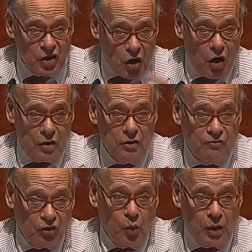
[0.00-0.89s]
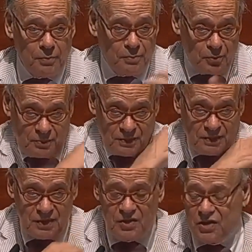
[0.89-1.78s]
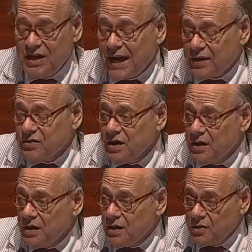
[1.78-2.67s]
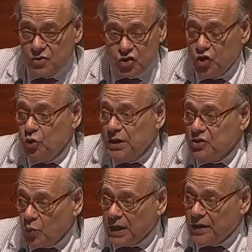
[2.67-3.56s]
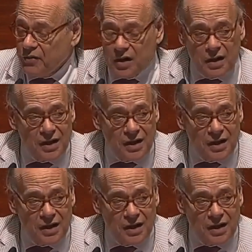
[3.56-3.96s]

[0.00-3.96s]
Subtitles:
Garner, Floyd, next, shootings, whatever.